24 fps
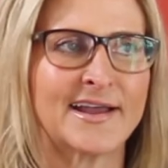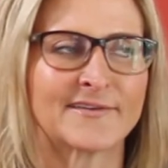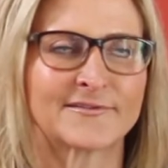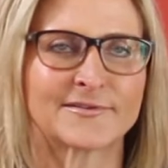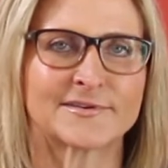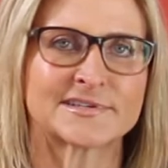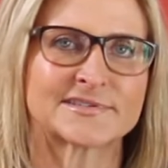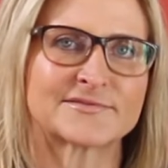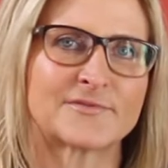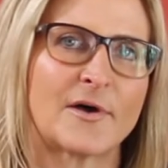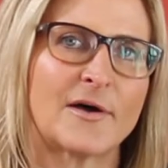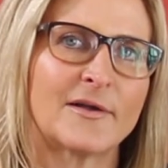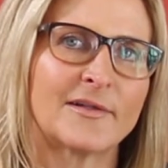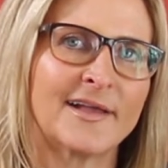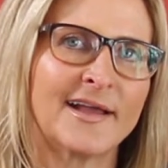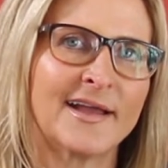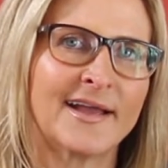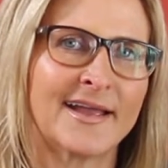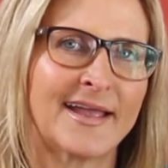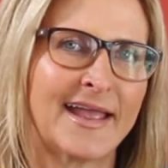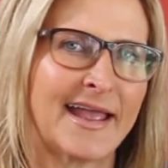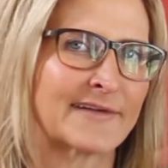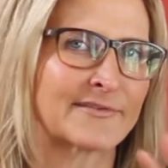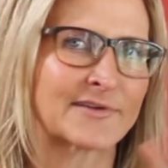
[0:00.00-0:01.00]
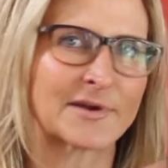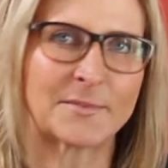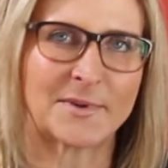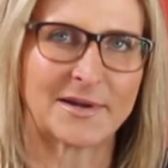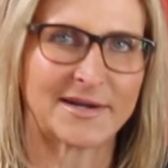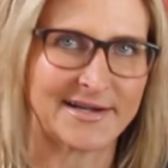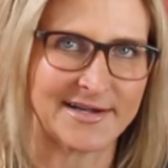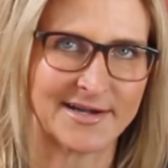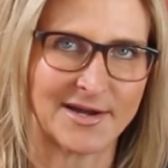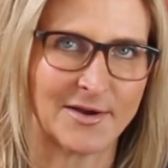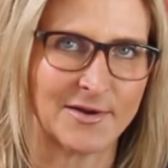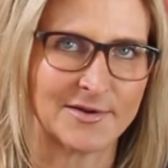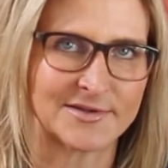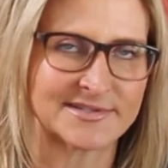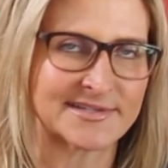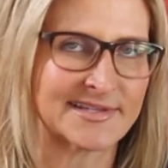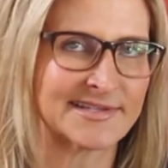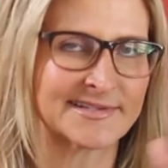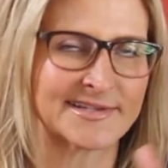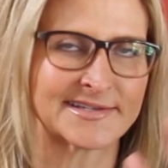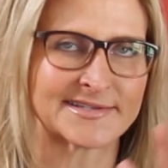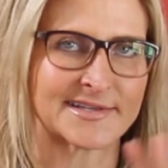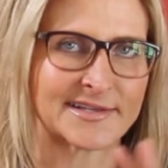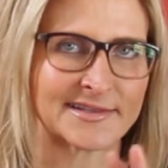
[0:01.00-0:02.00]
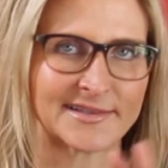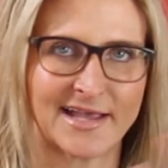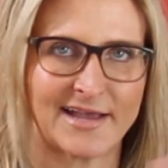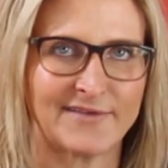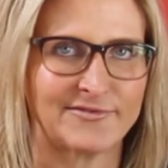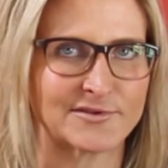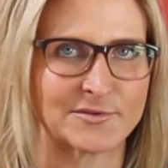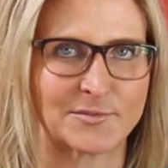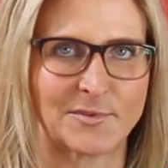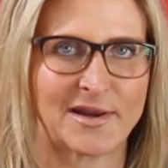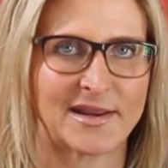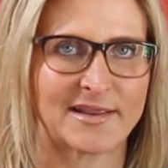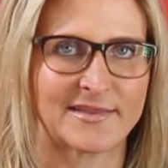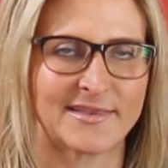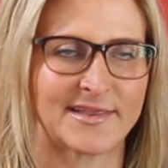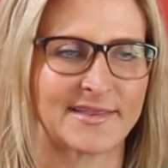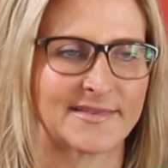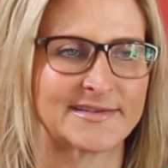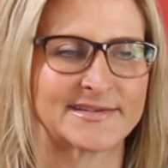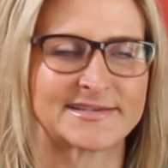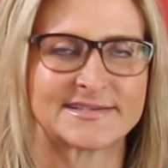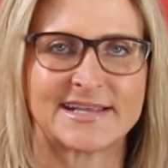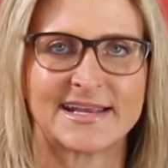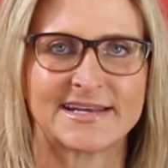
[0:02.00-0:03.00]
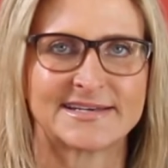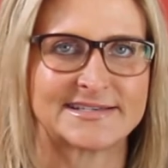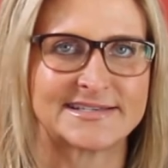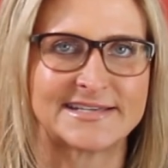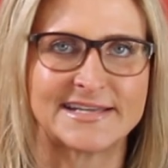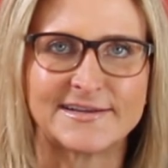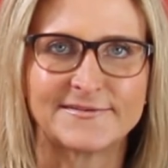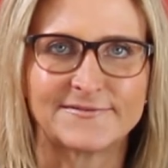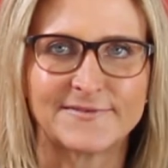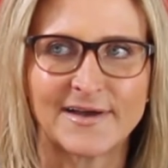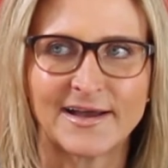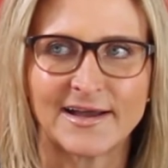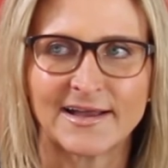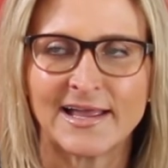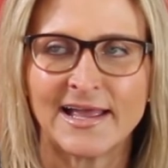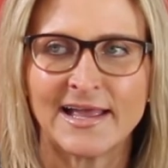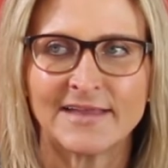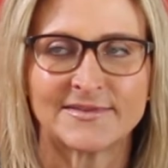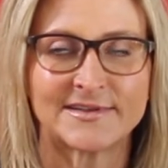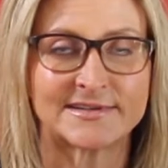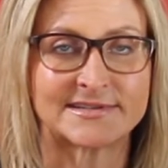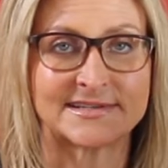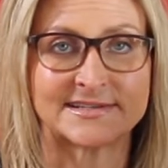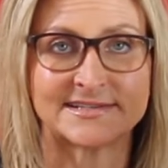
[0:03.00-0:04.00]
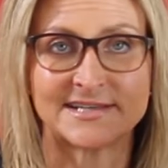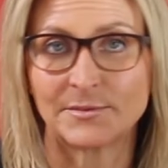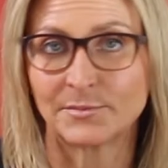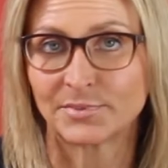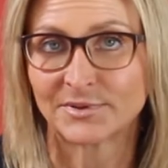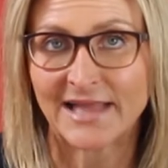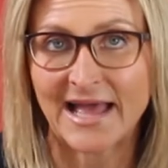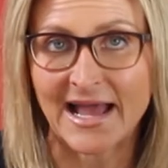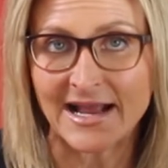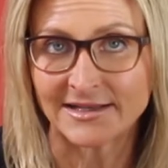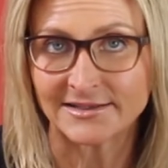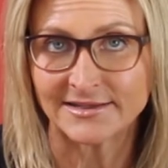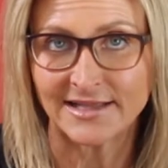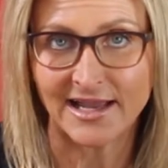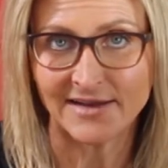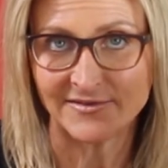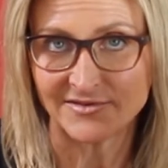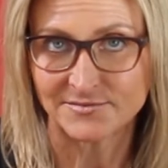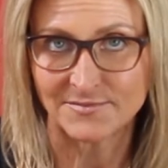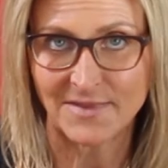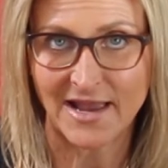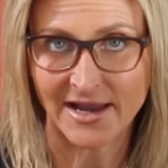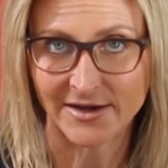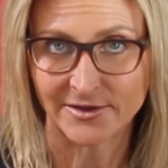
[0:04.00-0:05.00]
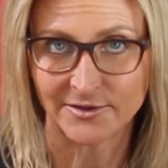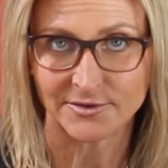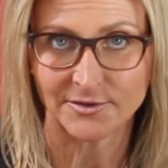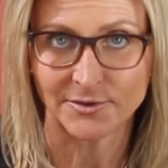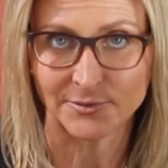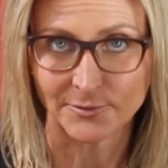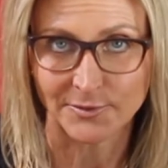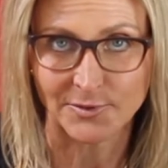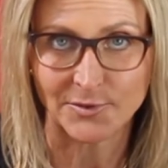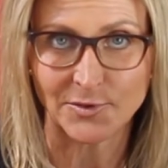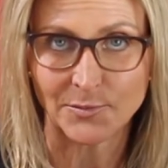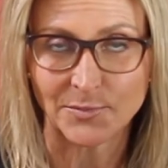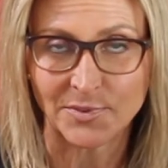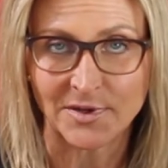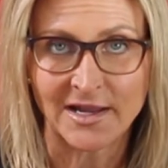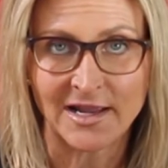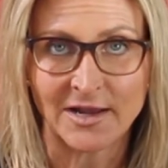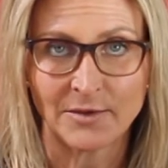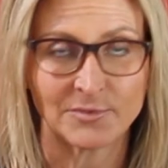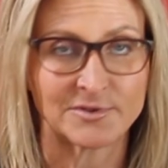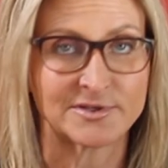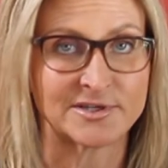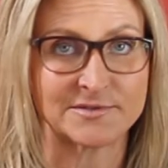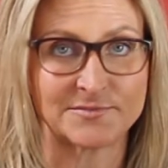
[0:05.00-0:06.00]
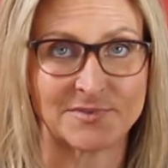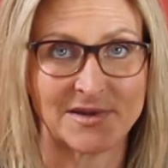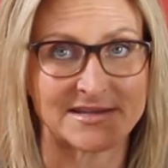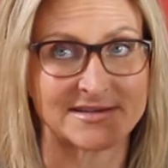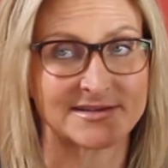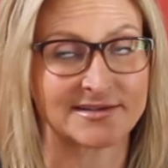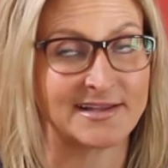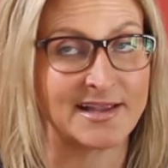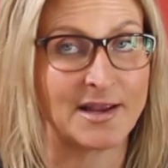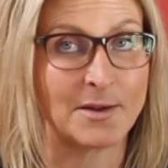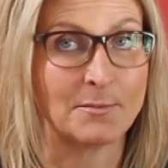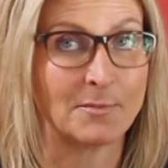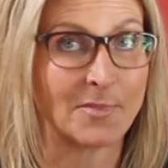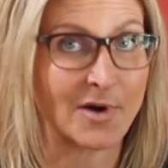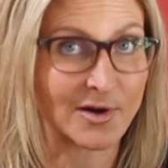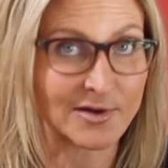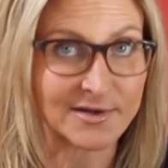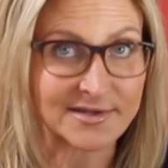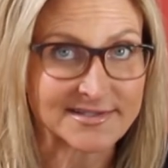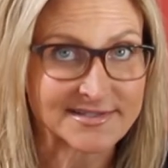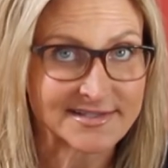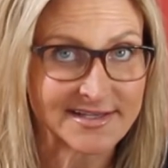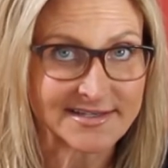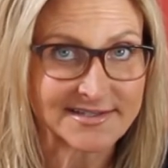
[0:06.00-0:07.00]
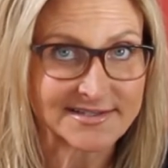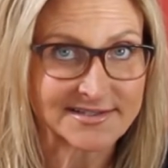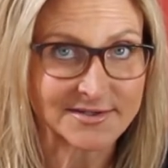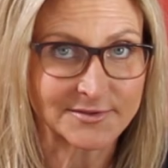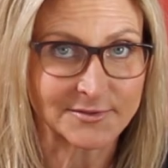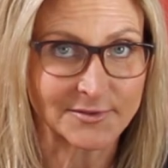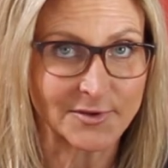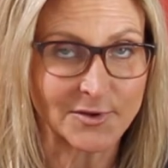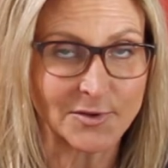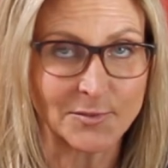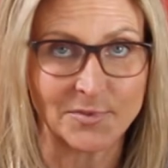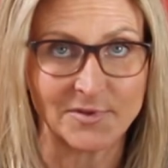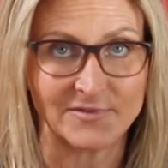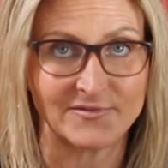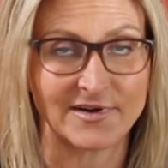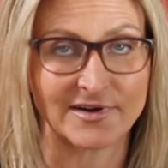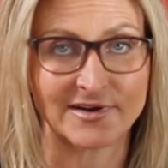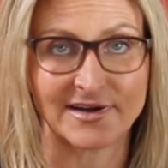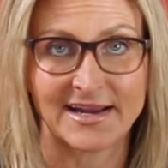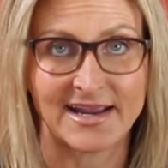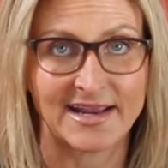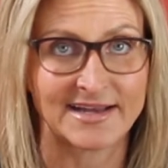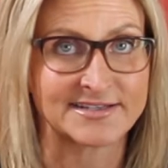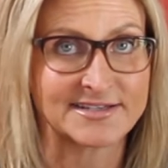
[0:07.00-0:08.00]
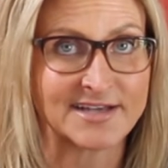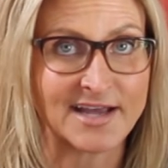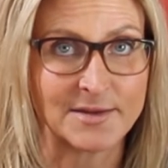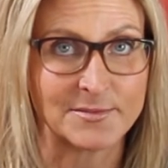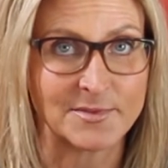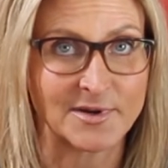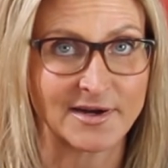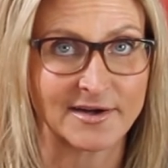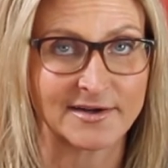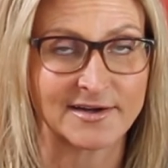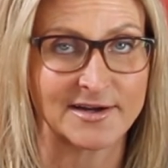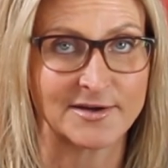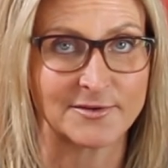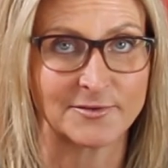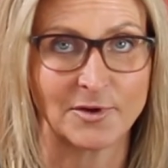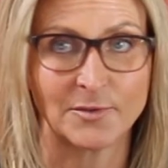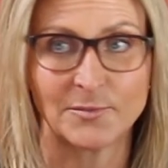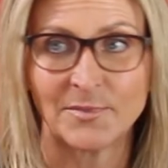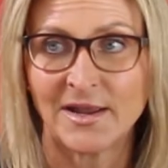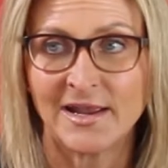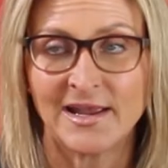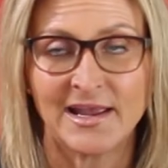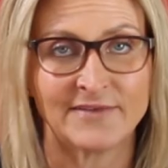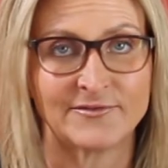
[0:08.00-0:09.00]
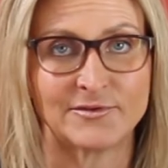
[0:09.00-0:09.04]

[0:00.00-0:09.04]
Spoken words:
First of all, everybody knows this is a left-wing thing. This is Antifa. This is the Black Lives Matter group, which is basically a Marxist group, a very anti-American group.